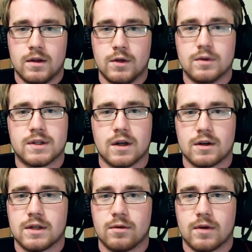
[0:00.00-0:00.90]
using
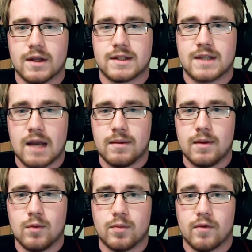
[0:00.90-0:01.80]
artillery against the
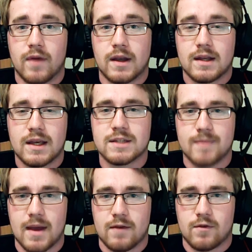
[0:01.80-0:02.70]
enemy would prevent
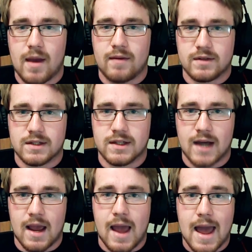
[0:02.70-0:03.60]
his men from having to
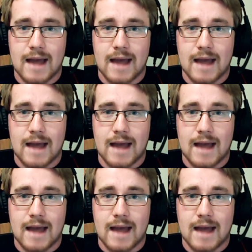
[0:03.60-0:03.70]
die